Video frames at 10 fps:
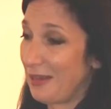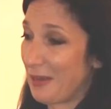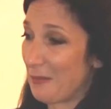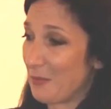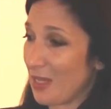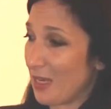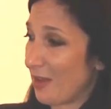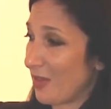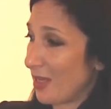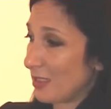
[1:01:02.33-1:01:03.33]
and
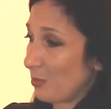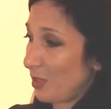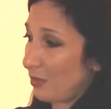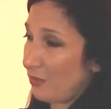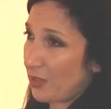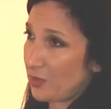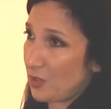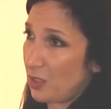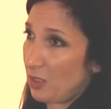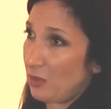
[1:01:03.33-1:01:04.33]
how that's
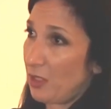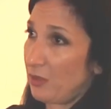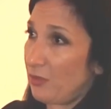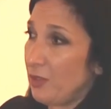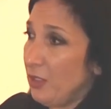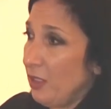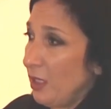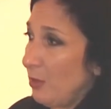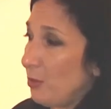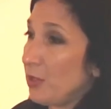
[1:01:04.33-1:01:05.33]
manifested in a lot
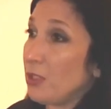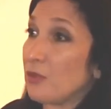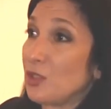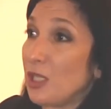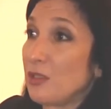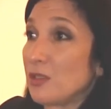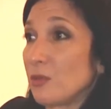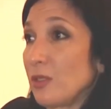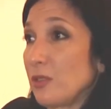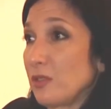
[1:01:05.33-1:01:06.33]
of political changes,
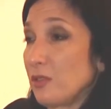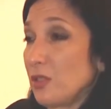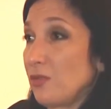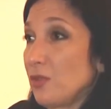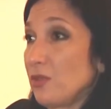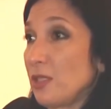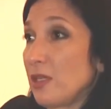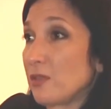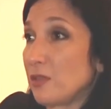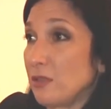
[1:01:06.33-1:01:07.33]
whether that's a shift towards
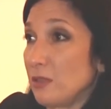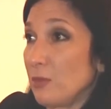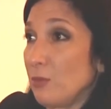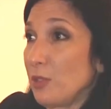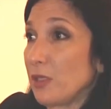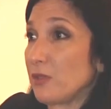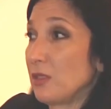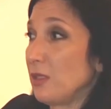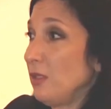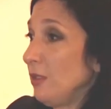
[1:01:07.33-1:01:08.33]
nationalism and
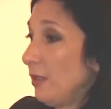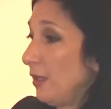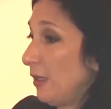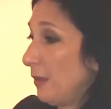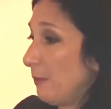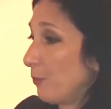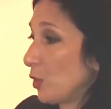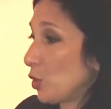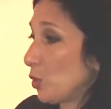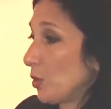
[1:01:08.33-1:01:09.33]
Brexit,
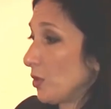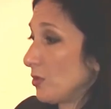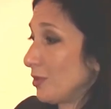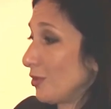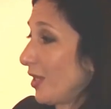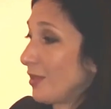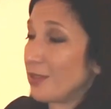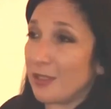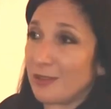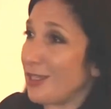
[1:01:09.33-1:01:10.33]
towards sort of
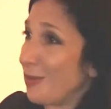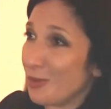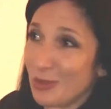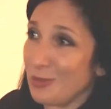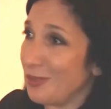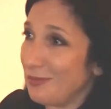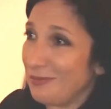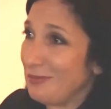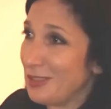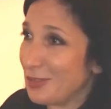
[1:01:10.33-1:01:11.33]

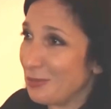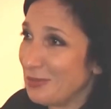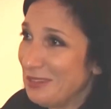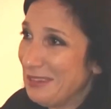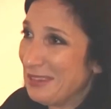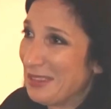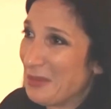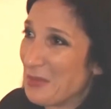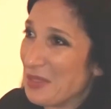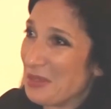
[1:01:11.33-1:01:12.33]
anti-establishmentism
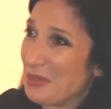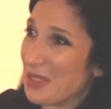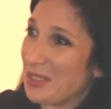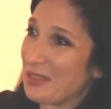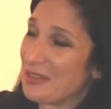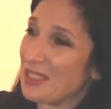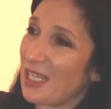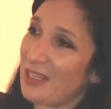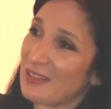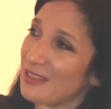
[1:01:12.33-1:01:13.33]
in the United
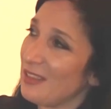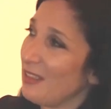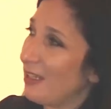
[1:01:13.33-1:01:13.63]
States,